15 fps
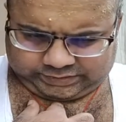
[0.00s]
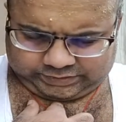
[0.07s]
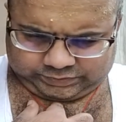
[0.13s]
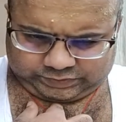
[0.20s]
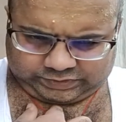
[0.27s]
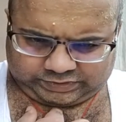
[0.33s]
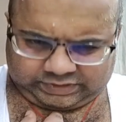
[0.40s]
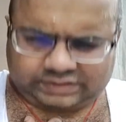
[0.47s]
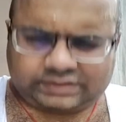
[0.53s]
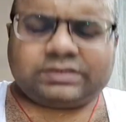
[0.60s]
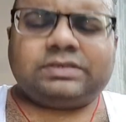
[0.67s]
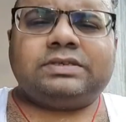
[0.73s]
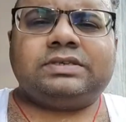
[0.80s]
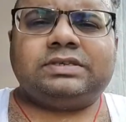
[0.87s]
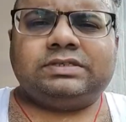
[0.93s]
This is
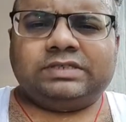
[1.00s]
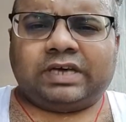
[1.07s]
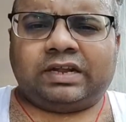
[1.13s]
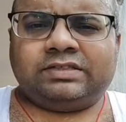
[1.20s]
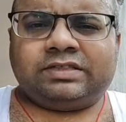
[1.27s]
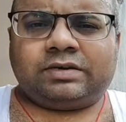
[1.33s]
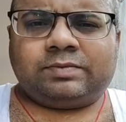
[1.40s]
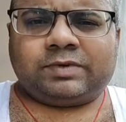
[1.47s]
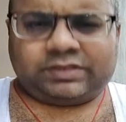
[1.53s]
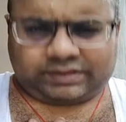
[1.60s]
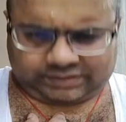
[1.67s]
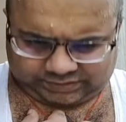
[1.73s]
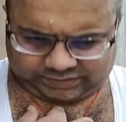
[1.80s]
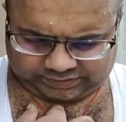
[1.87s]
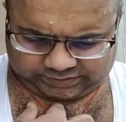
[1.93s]
Jalandhar bandh.
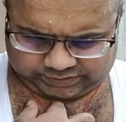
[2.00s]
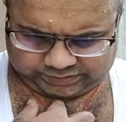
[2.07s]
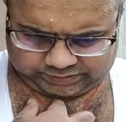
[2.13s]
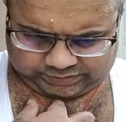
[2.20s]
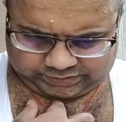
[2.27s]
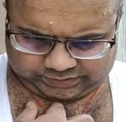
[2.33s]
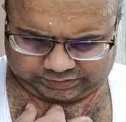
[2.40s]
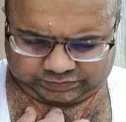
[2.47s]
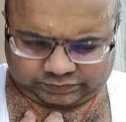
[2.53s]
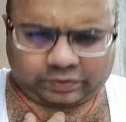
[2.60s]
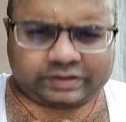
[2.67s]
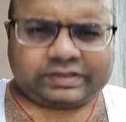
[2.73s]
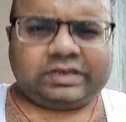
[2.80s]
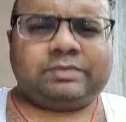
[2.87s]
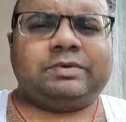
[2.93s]
So all
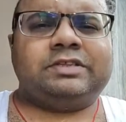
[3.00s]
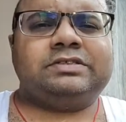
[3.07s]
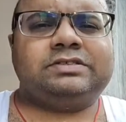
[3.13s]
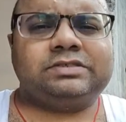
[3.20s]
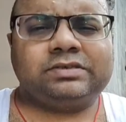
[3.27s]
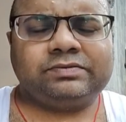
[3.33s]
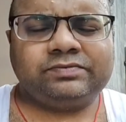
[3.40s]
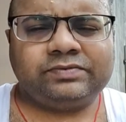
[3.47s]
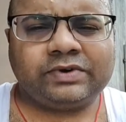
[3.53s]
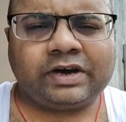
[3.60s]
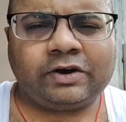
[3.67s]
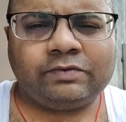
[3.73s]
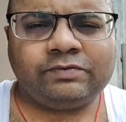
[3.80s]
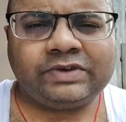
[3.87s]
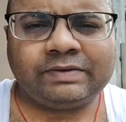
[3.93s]
three bandhs. How
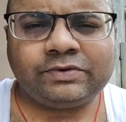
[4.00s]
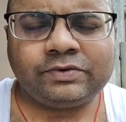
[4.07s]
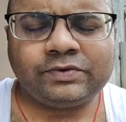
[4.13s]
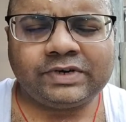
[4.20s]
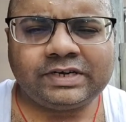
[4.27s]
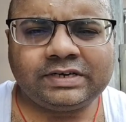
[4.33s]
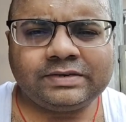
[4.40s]
we have to do it?